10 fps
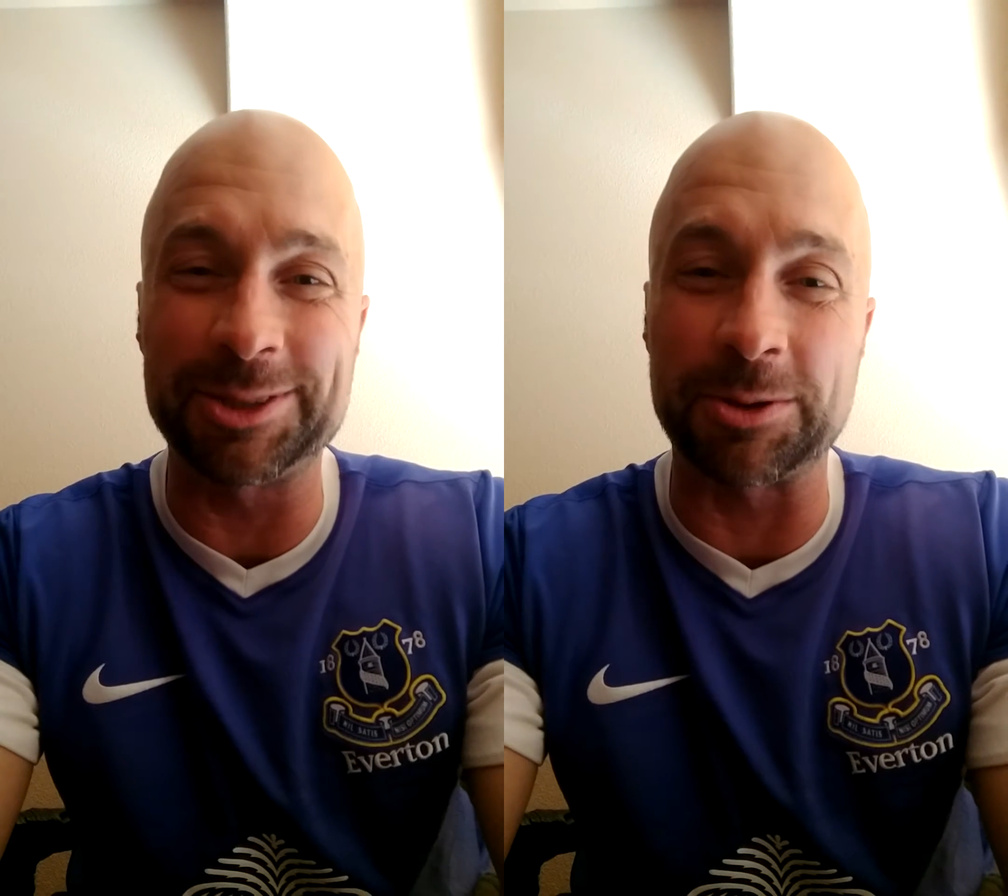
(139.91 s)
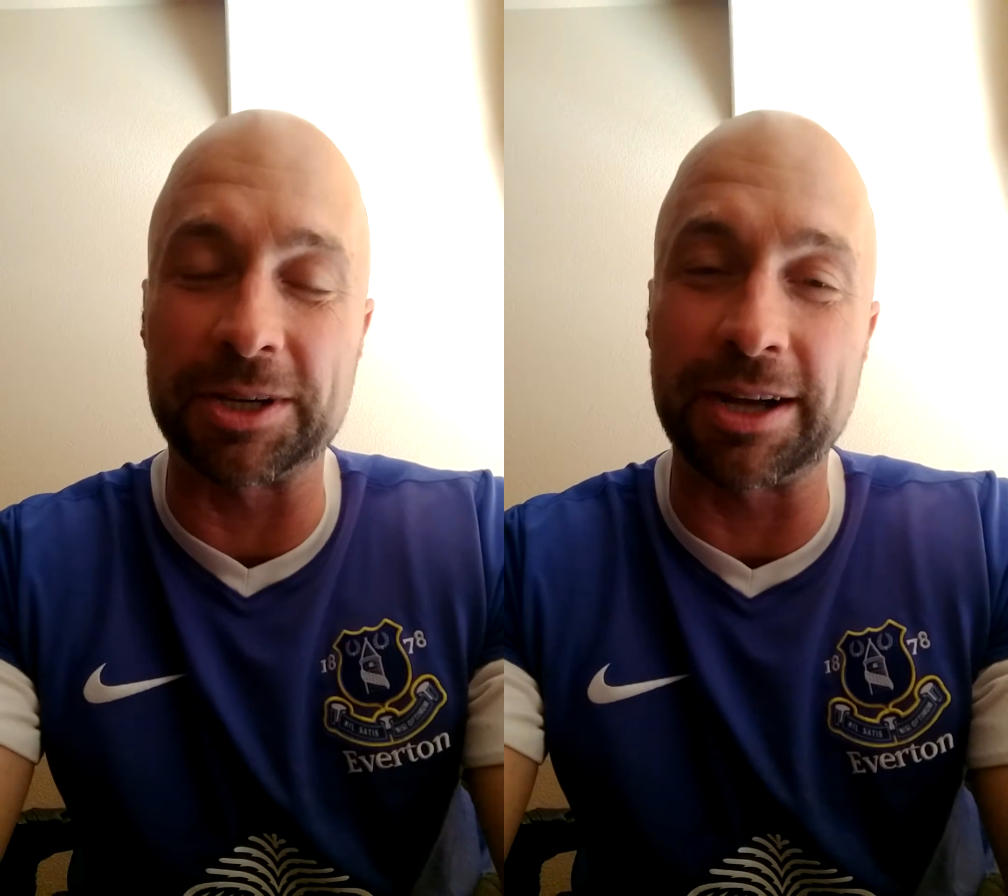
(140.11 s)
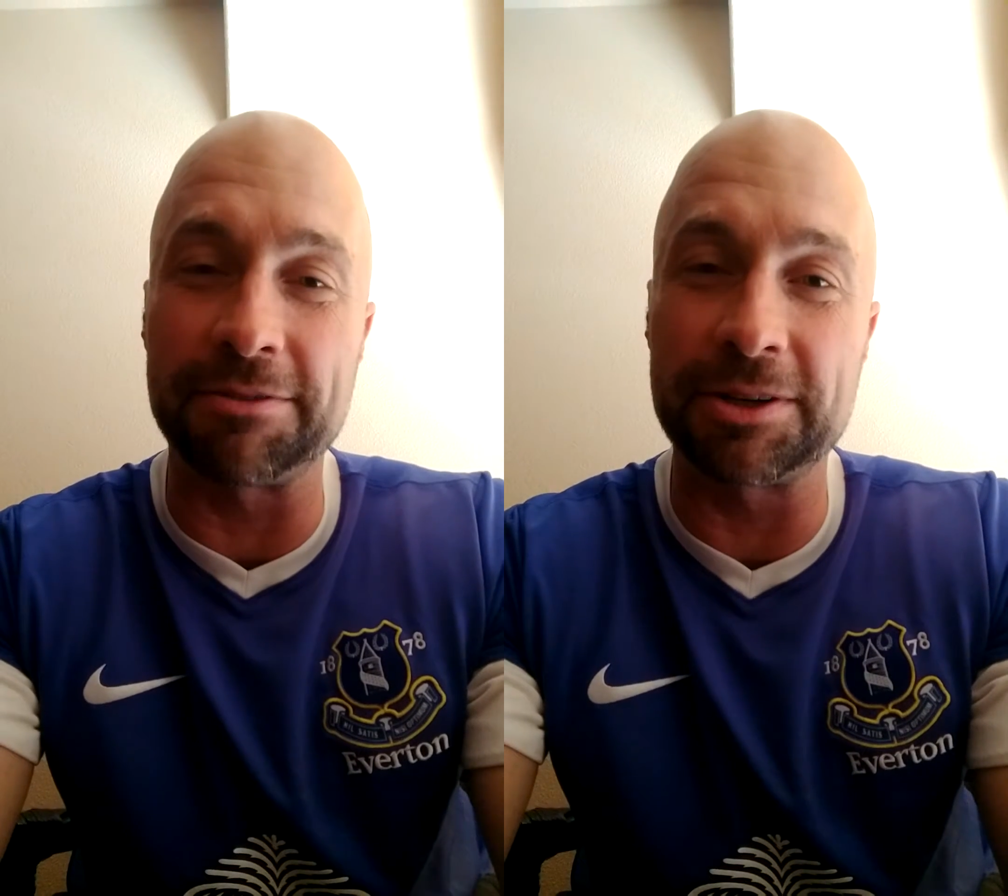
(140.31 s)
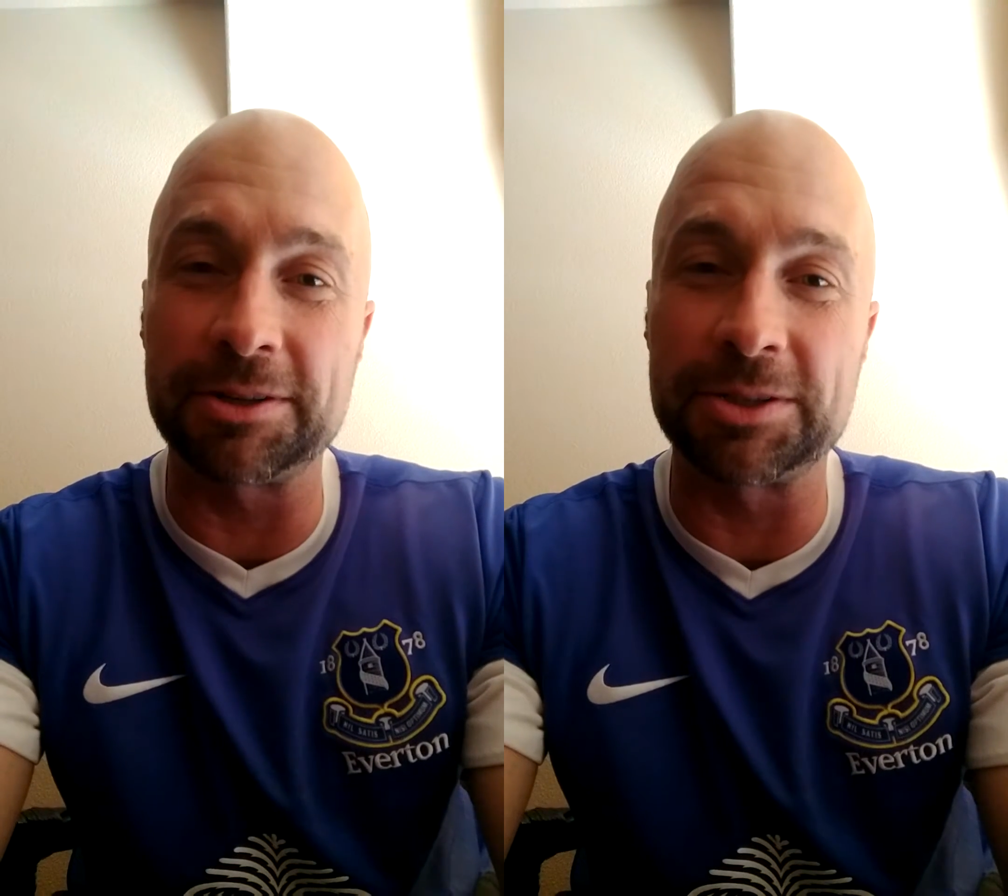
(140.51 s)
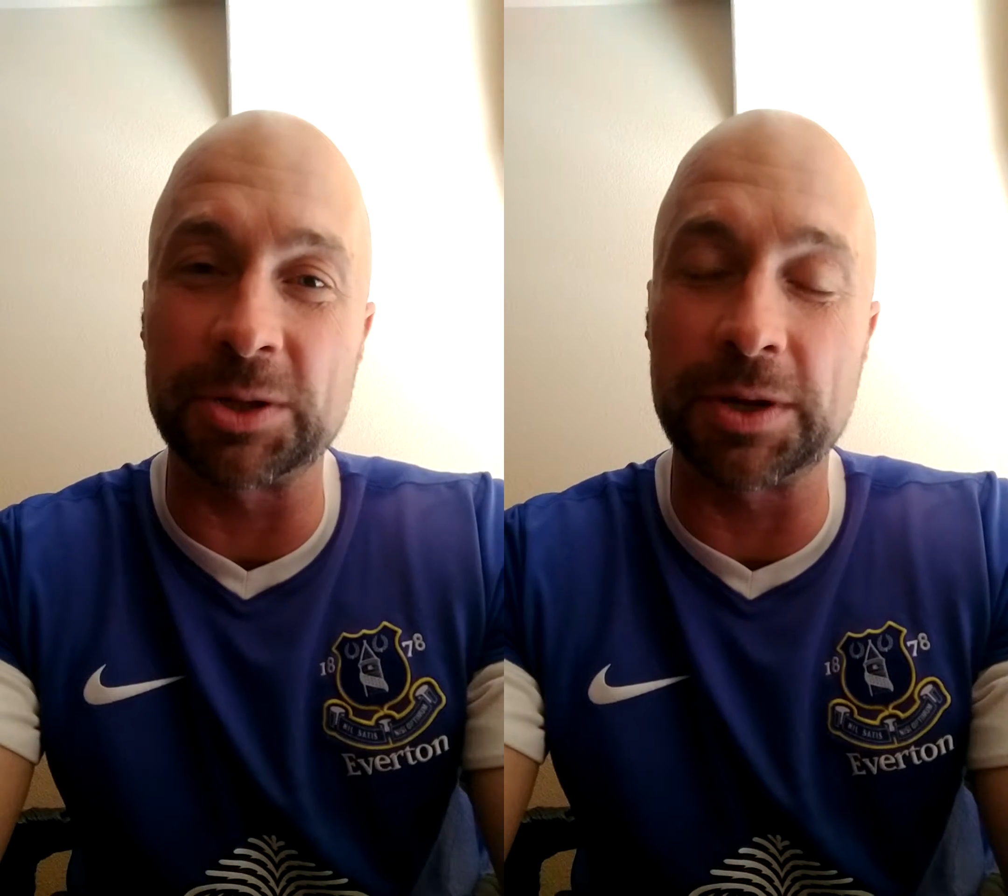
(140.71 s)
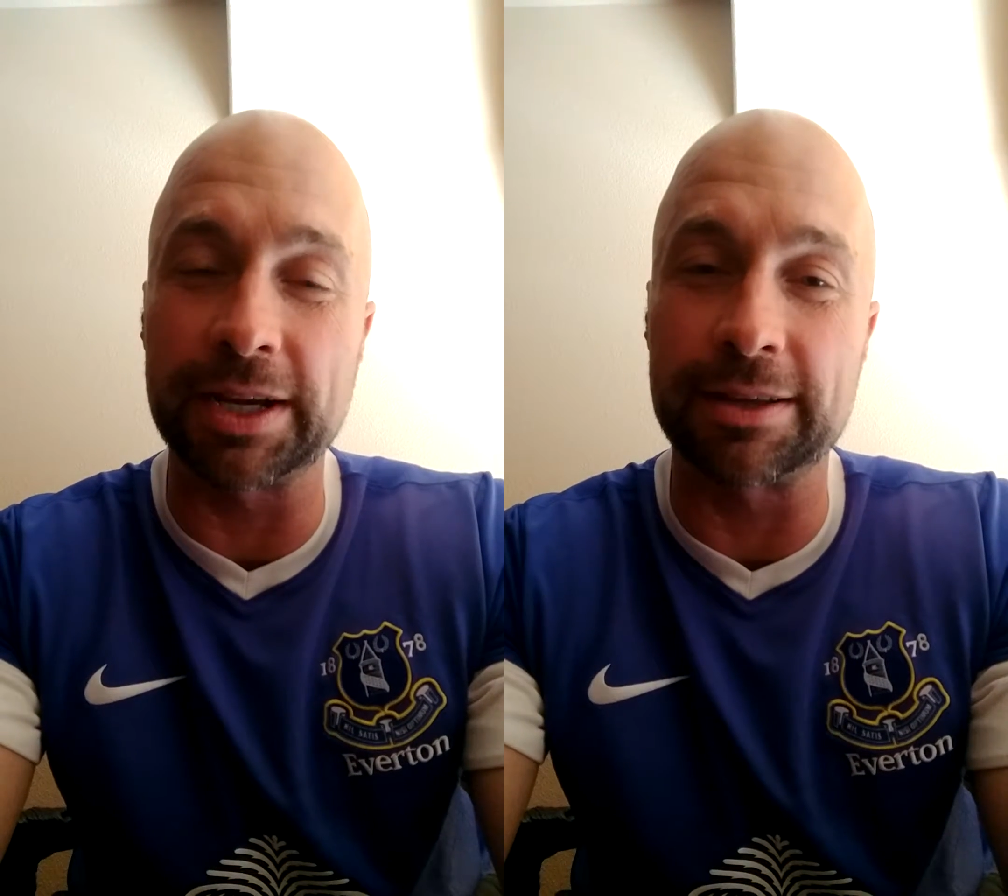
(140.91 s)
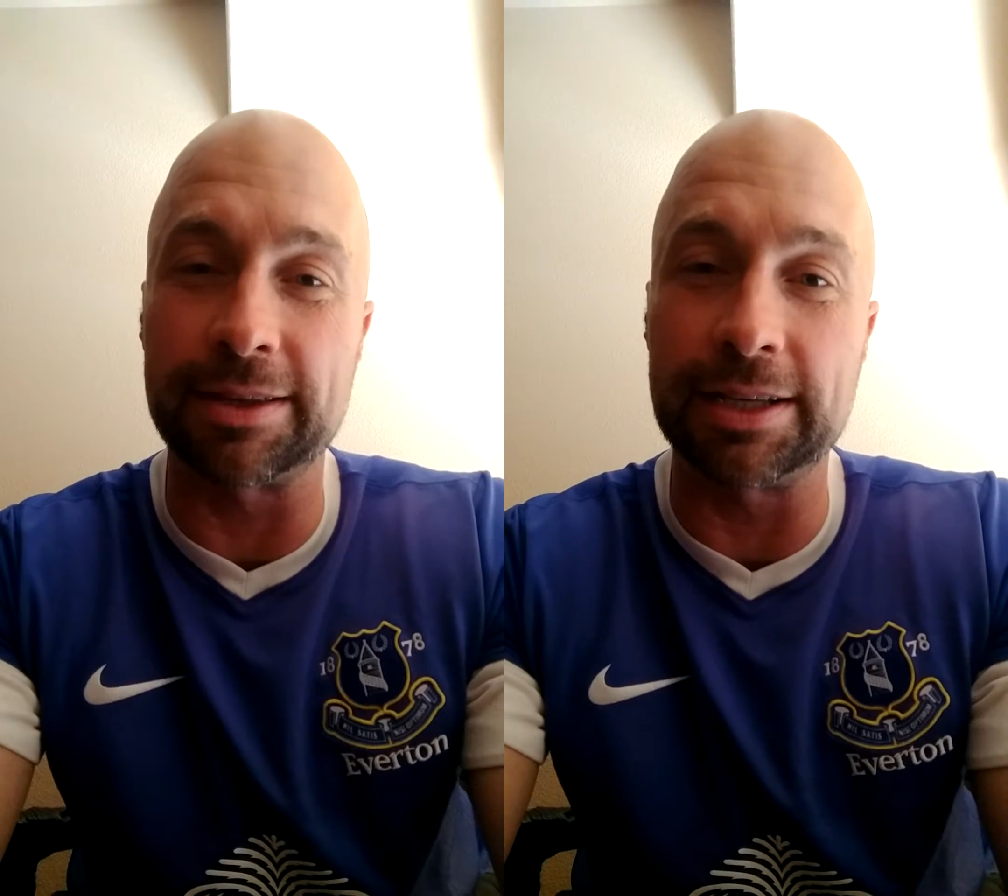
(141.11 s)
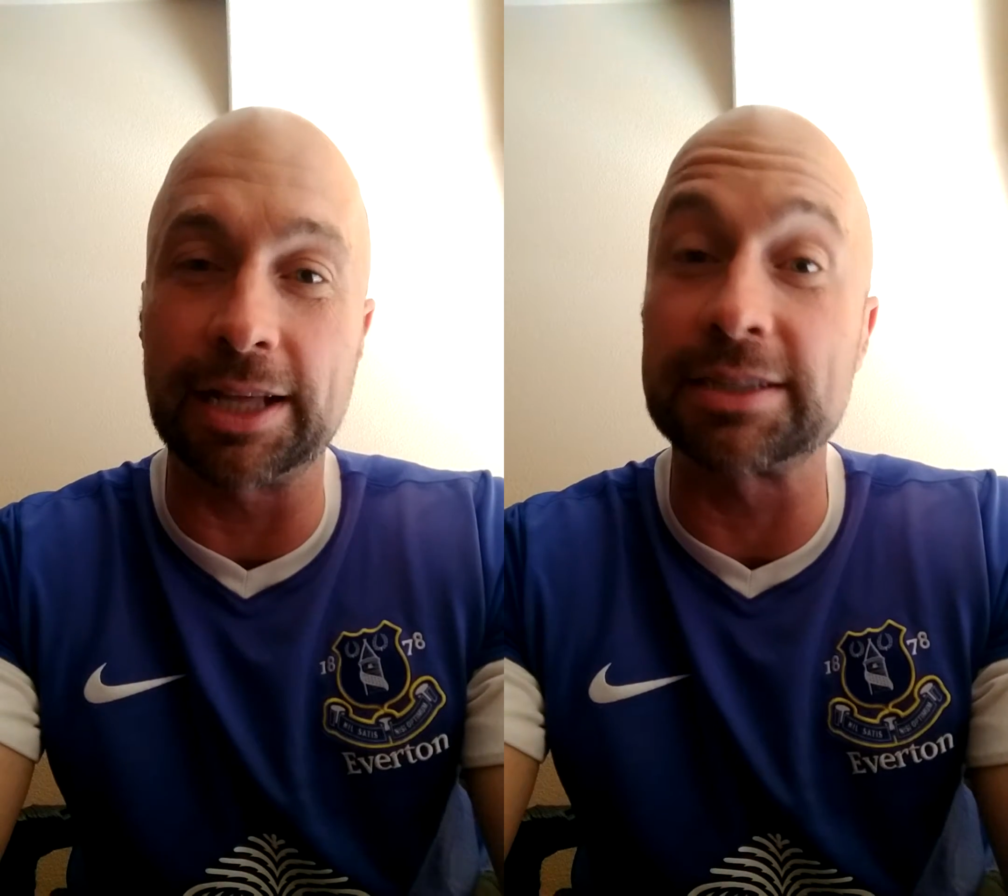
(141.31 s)
So the governor during
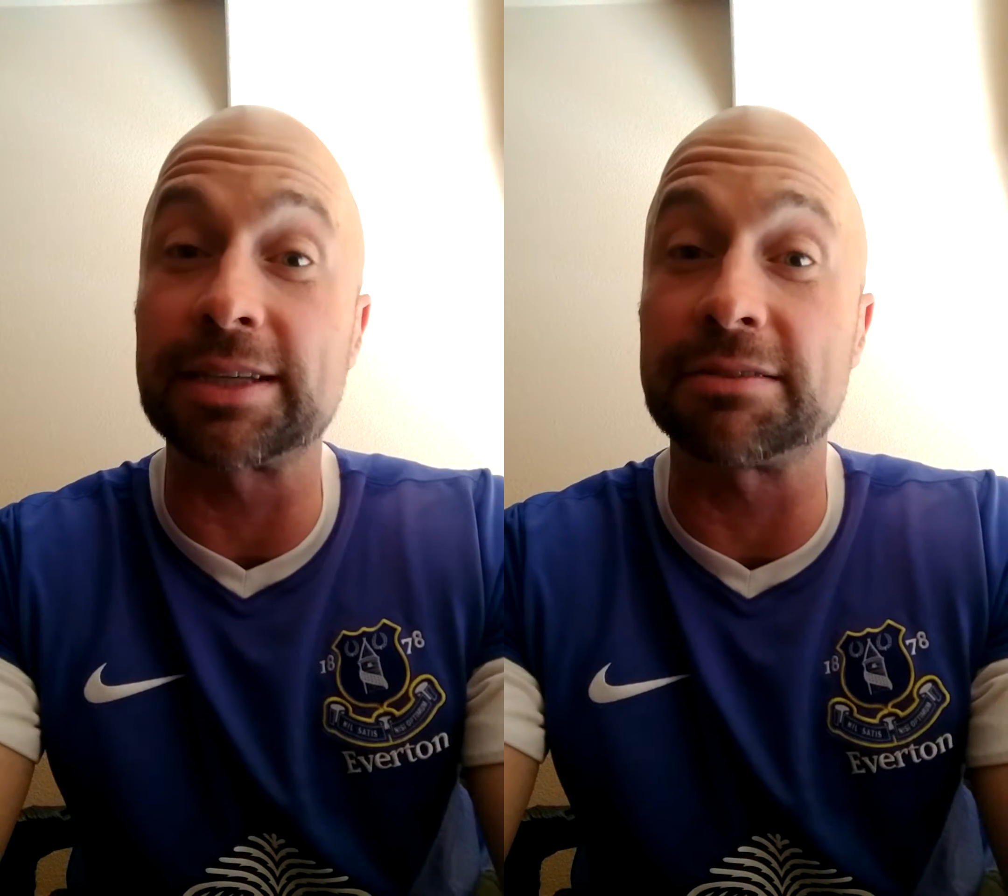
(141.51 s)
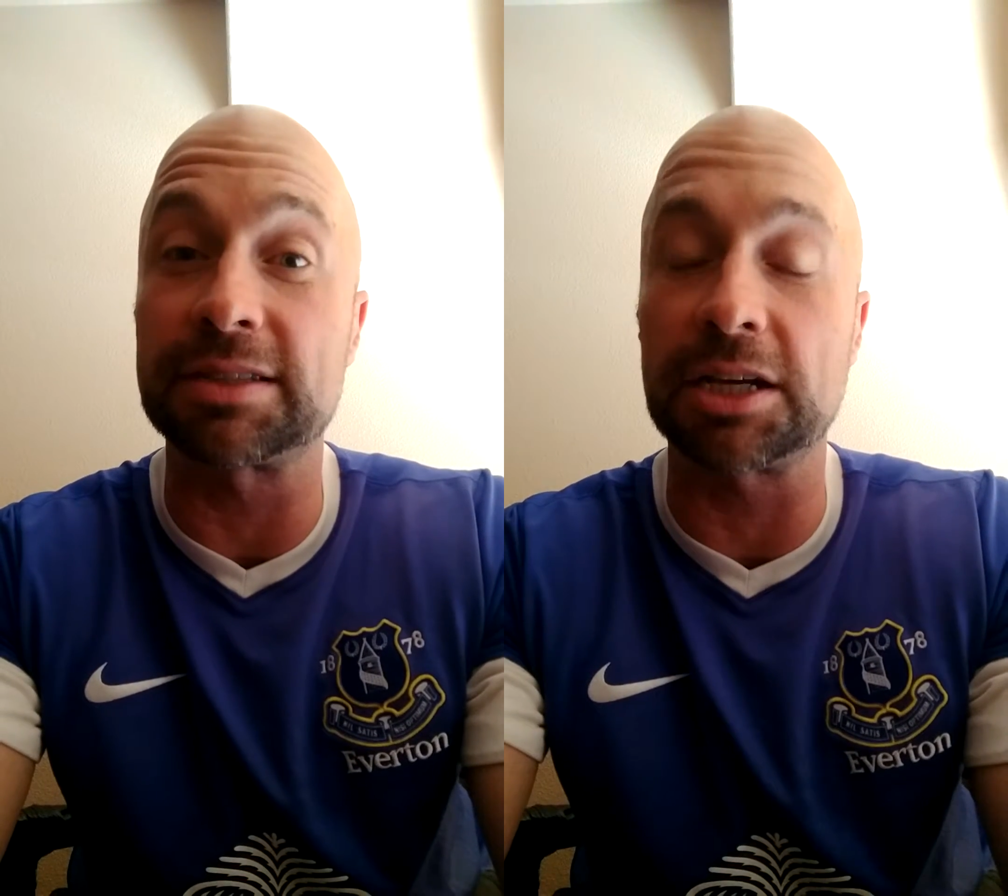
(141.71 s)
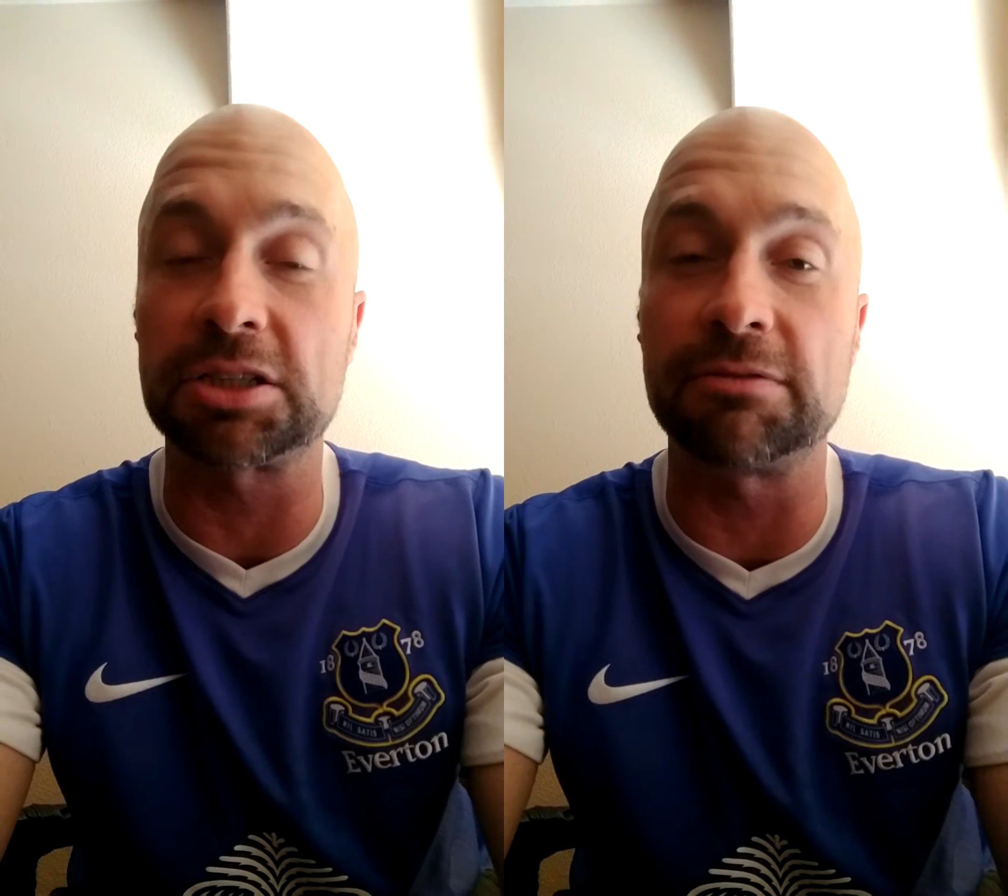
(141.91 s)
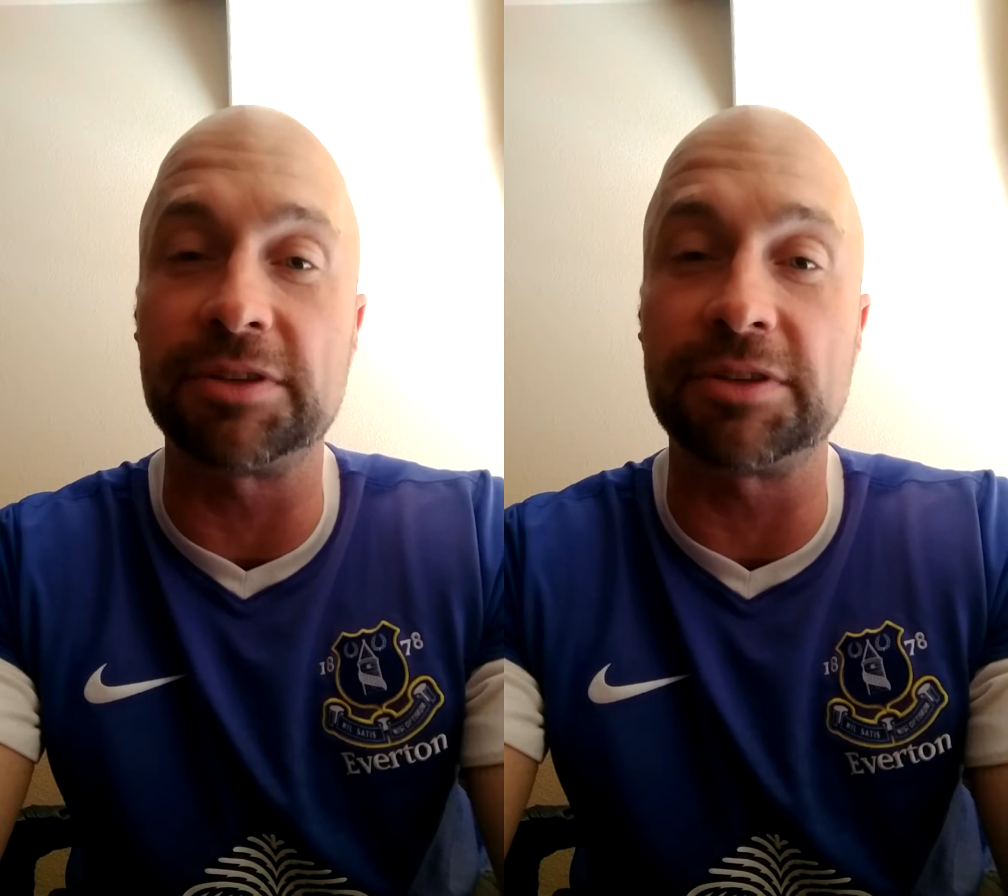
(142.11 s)
the legislative session